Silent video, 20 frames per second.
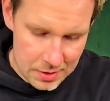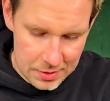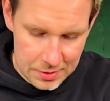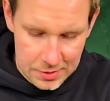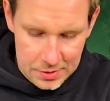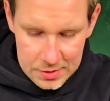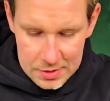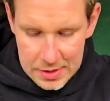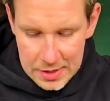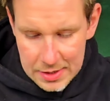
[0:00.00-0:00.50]

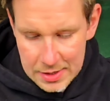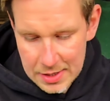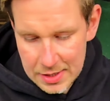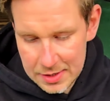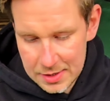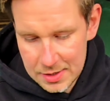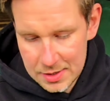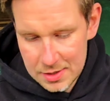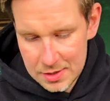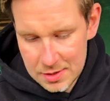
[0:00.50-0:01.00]
Just like
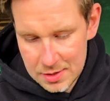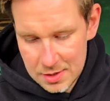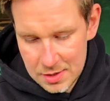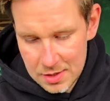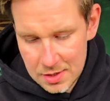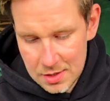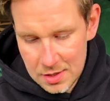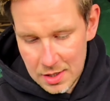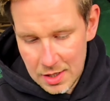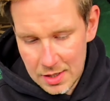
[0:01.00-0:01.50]
that.
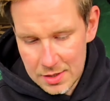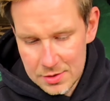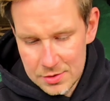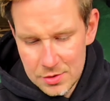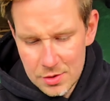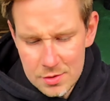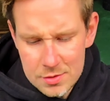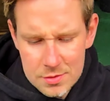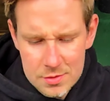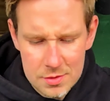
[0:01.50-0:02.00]
And
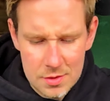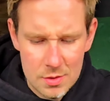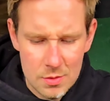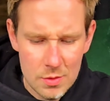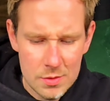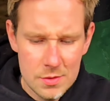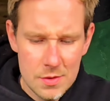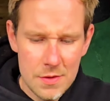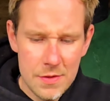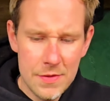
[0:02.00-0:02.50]
just
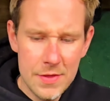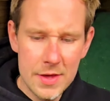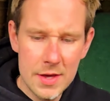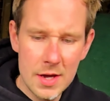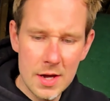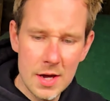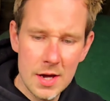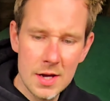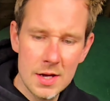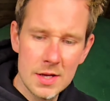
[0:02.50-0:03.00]
when you
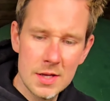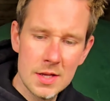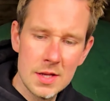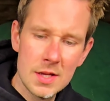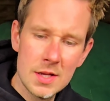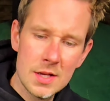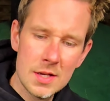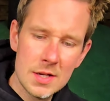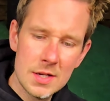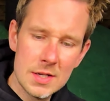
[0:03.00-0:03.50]
think
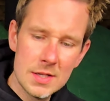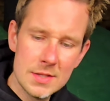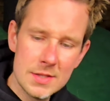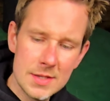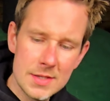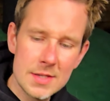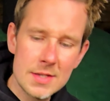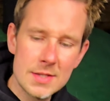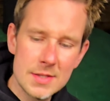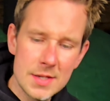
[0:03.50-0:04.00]

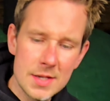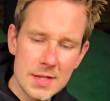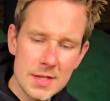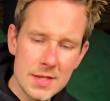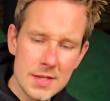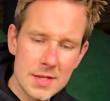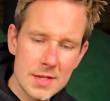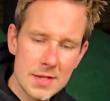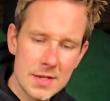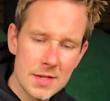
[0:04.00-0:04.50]
this is
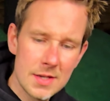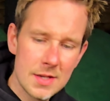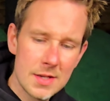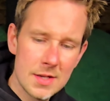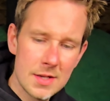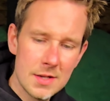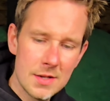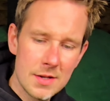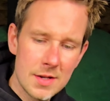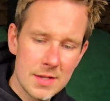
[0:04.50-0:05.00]
it,
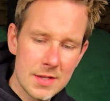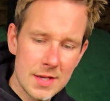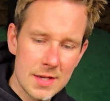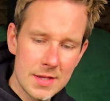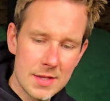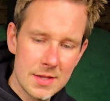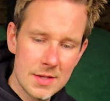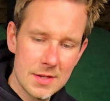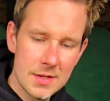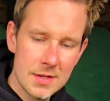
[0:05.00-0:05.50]
look at that.